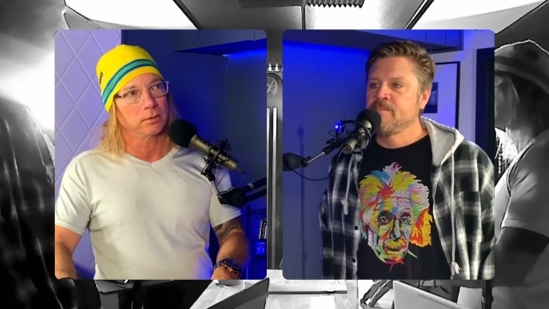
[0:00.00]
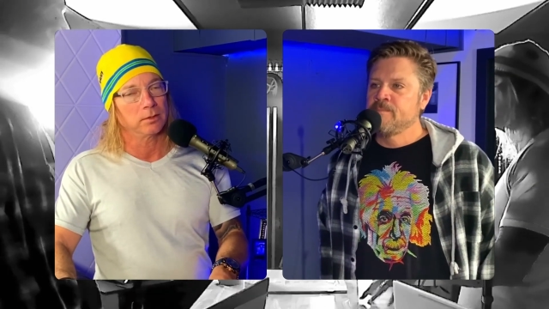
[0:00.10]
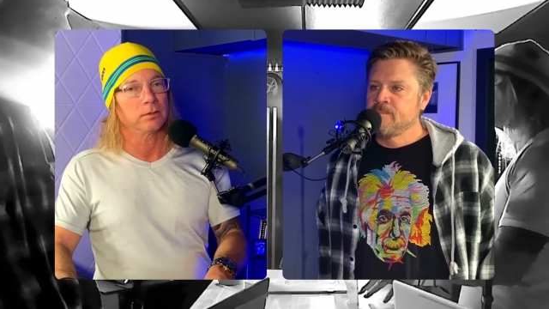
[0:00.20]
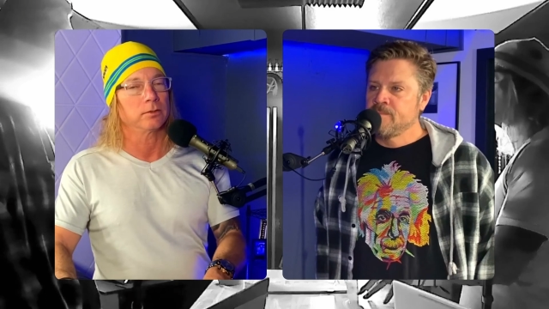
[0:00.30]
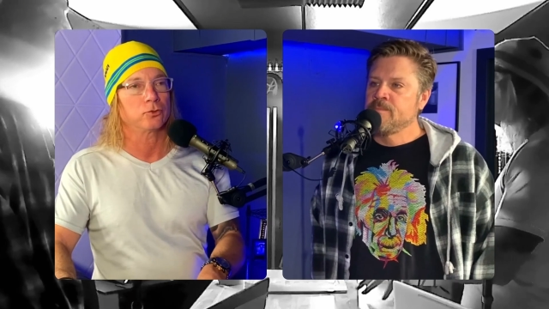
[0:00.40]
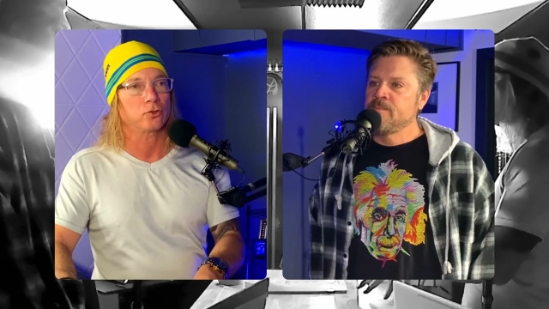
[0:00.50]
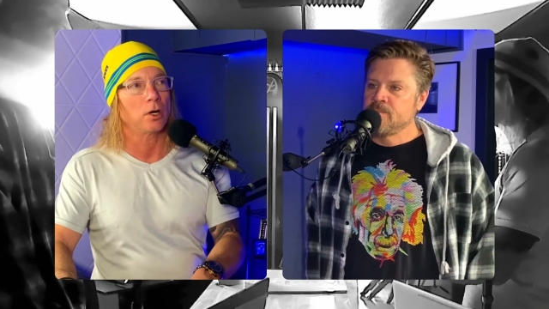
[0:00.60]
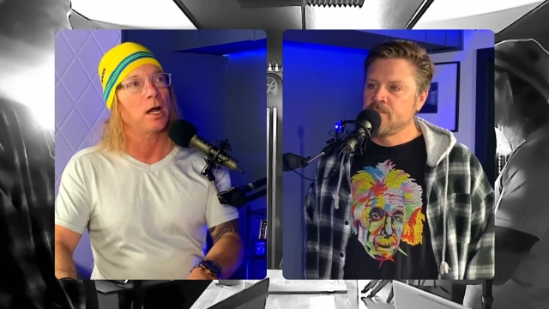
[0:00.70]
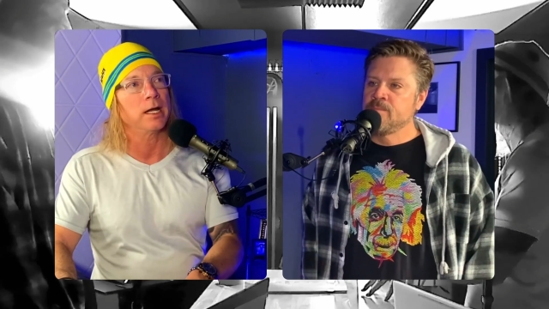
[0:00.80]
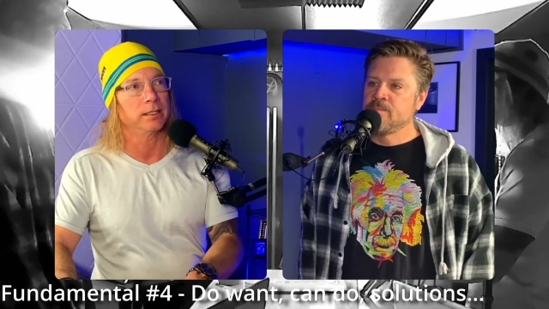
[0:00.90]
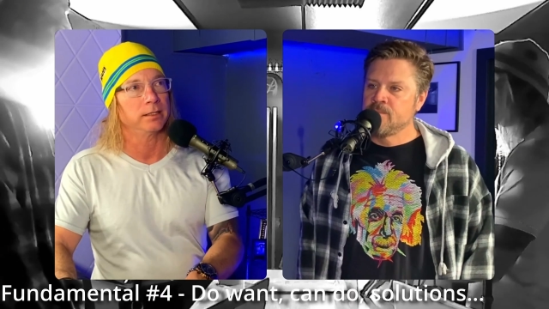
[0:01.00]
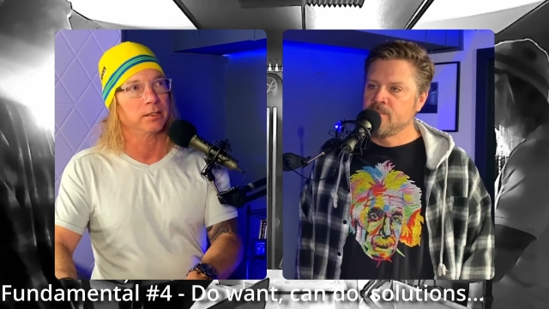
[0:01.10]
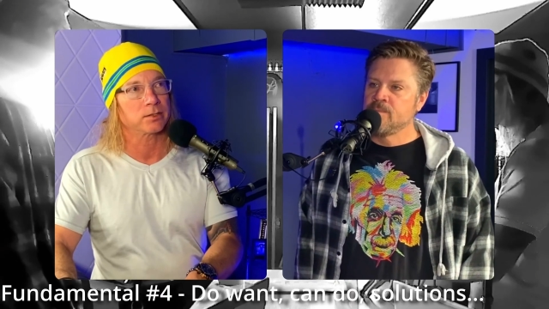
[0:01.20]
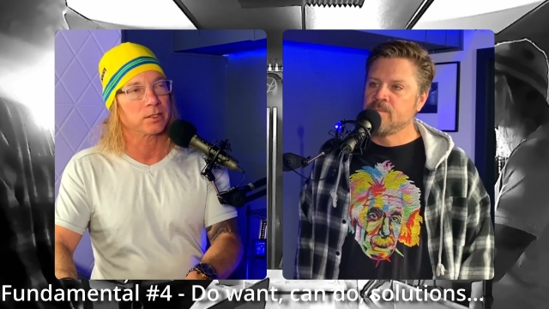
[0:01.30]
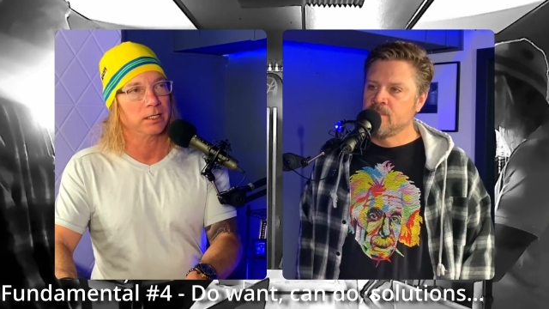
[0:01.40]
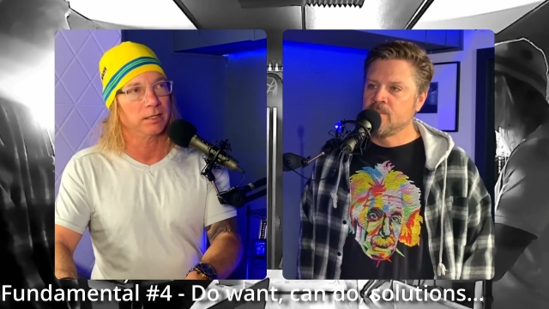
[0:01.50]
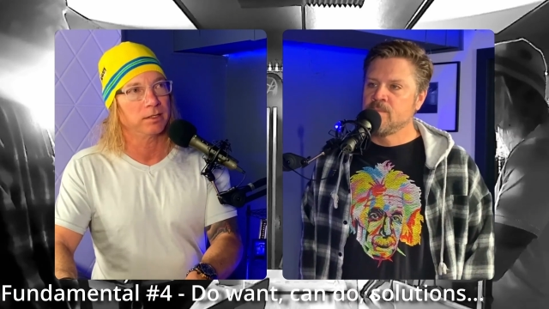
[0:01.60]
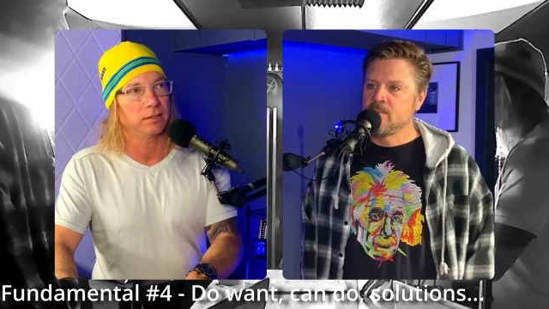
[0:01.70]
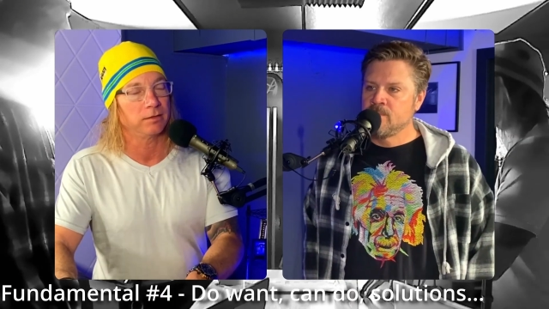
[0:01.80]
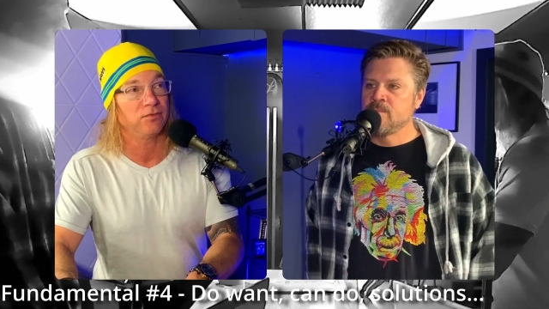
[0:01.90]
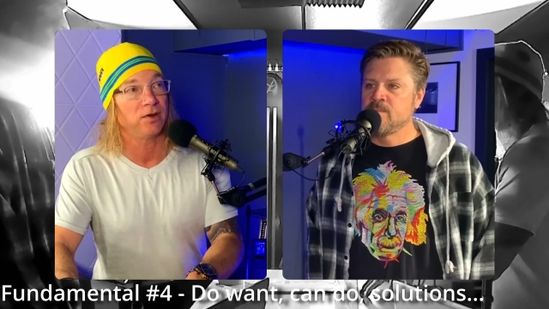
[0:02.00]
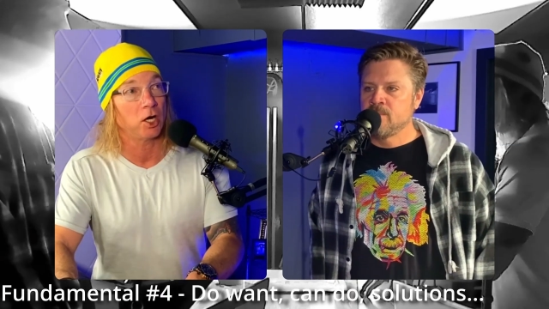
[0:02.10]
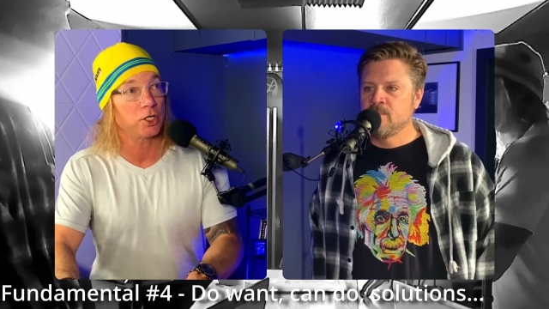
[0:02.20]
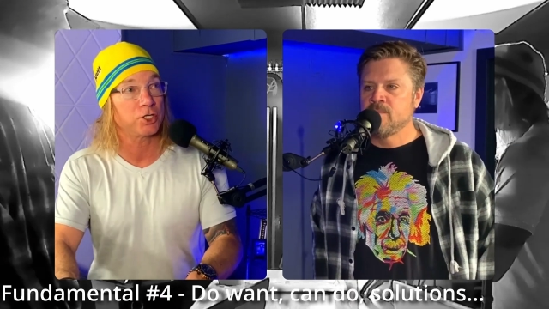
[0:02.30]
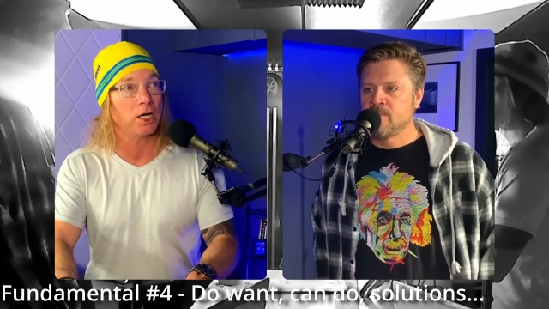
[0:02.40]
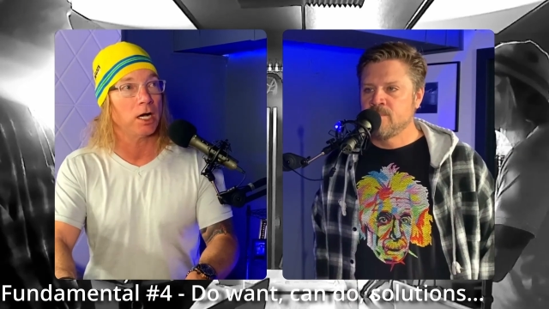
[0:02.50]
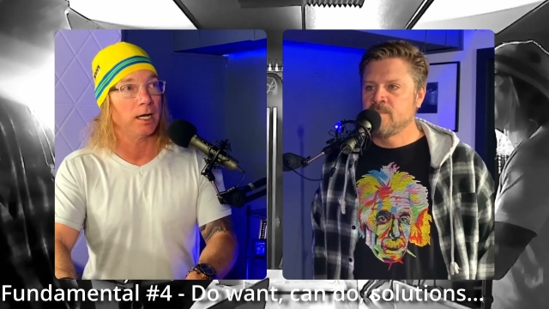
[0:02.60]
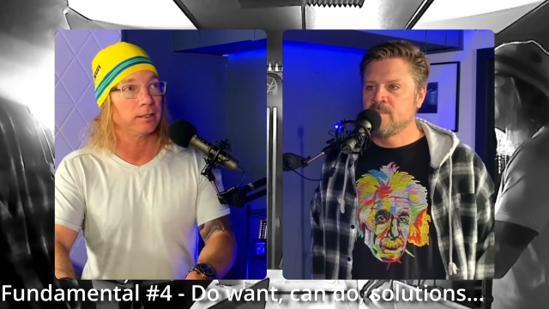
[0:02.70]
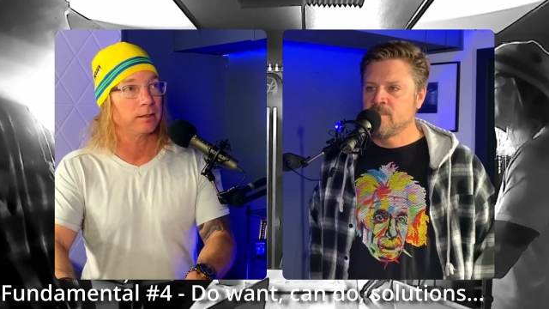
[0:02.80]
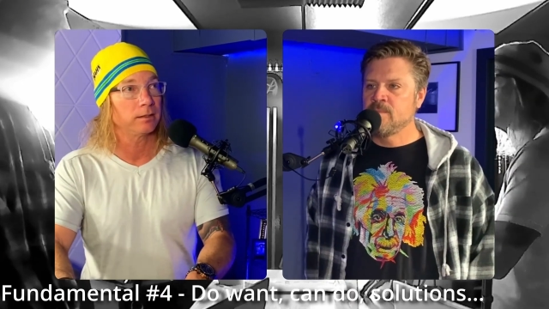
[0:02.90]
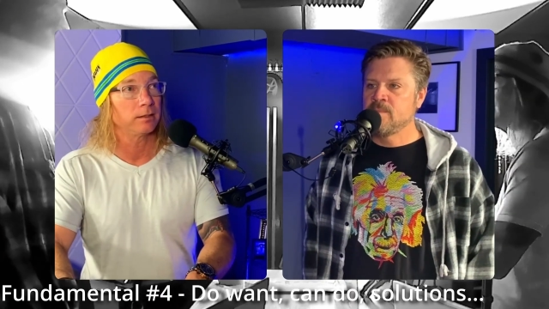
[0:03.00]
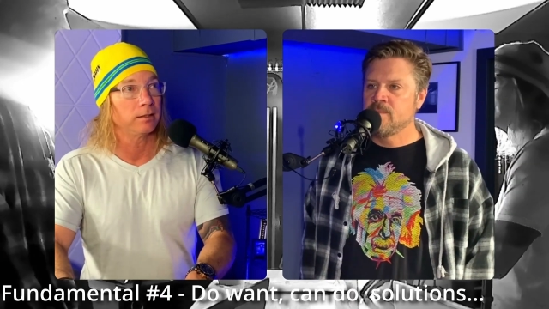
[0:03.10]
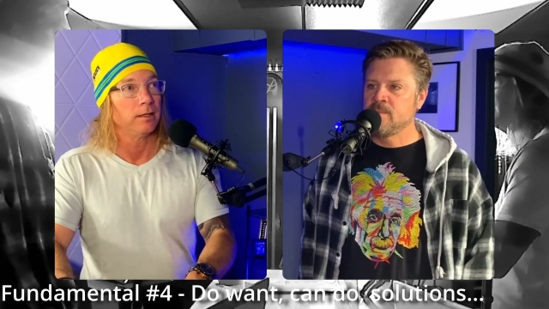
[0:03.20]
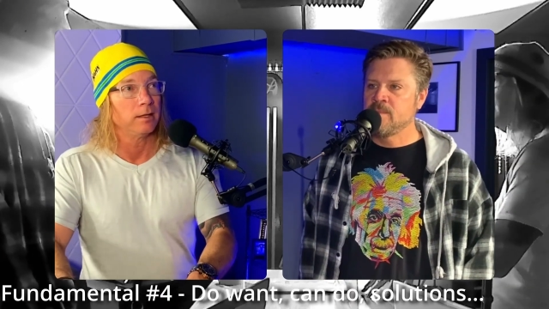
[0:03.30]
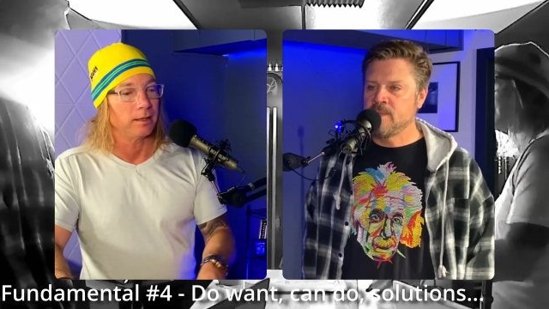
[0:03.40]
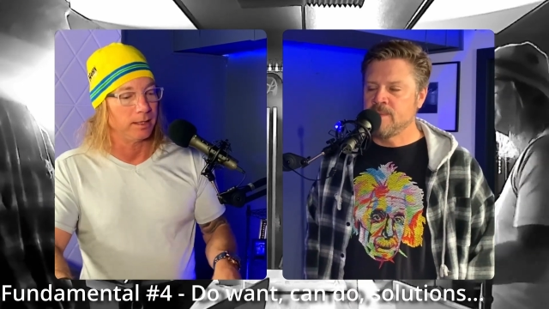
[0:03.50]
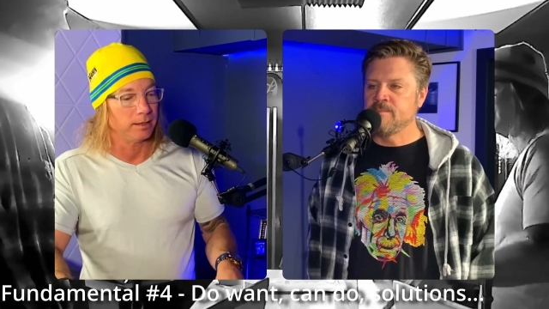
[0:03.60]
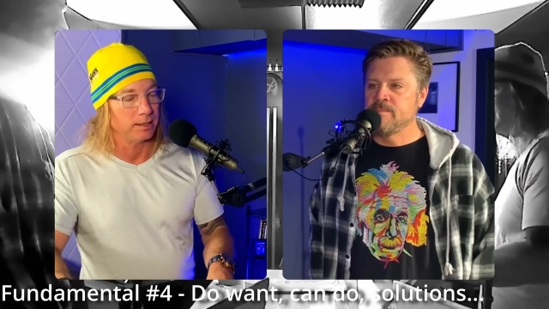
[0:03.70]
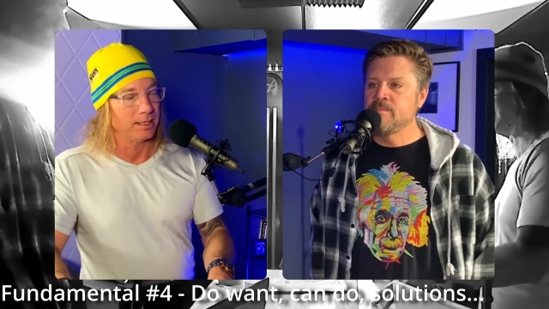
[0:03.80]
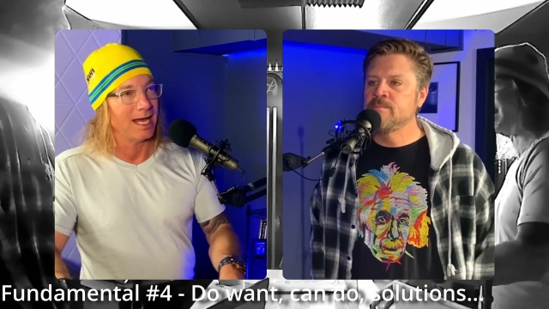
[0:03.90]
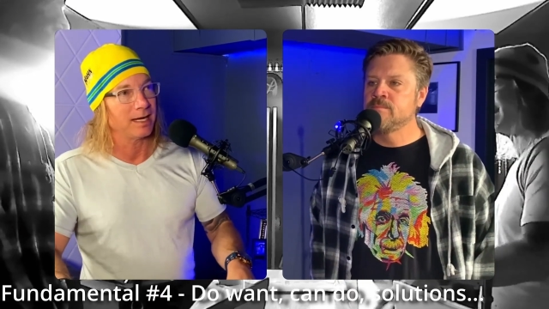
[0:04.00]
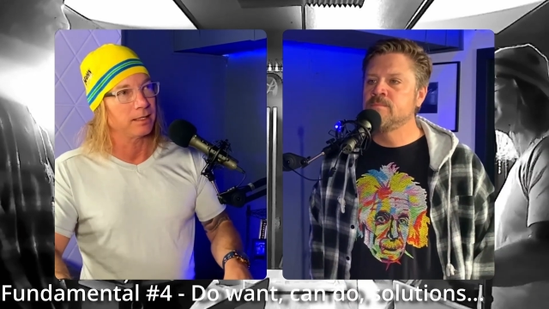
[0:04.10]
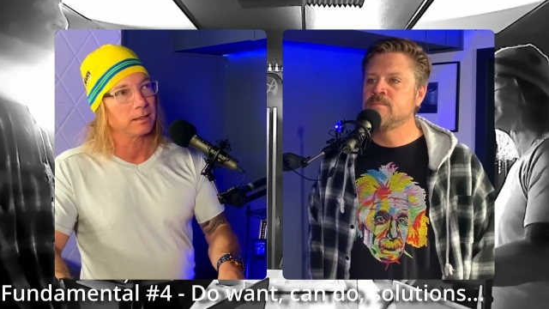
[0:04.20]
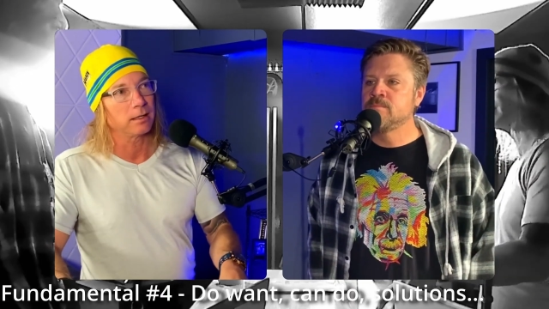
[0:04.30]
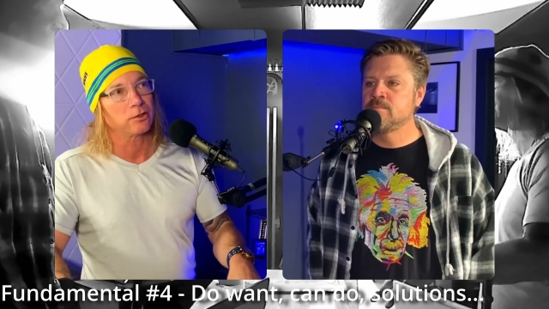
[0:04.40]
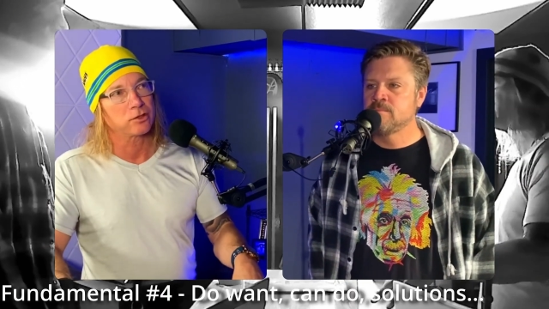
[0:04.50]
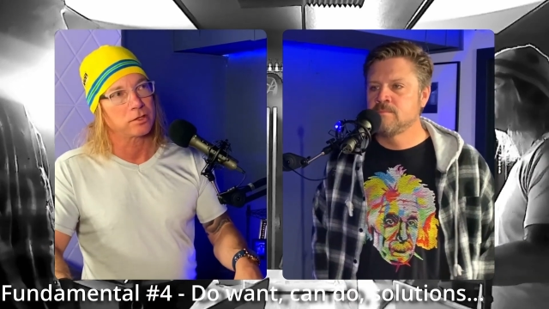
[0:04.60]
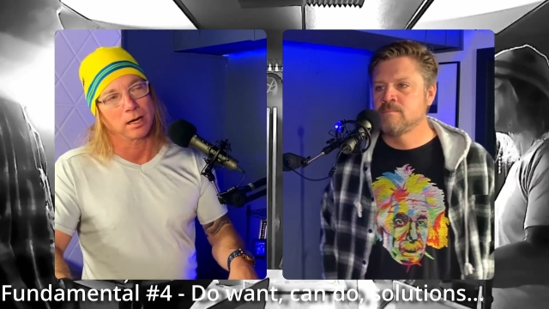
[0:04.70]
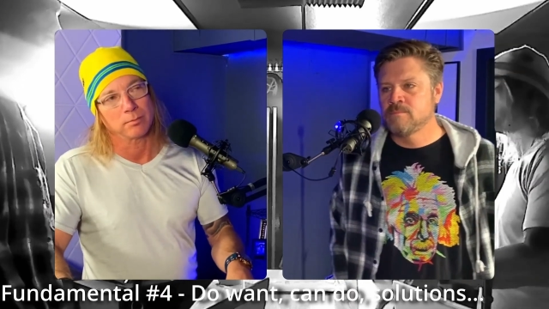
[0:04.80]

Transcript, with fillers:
Speaker 1: uh, trying this and giving it a fair shot. Yep. That thought